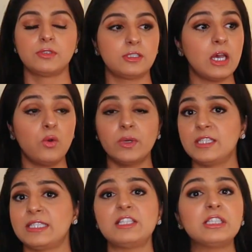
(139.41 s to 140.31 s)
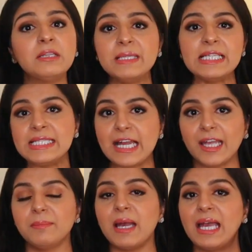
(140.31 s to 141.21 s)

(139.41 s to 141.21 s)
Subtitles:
So with such a limited time,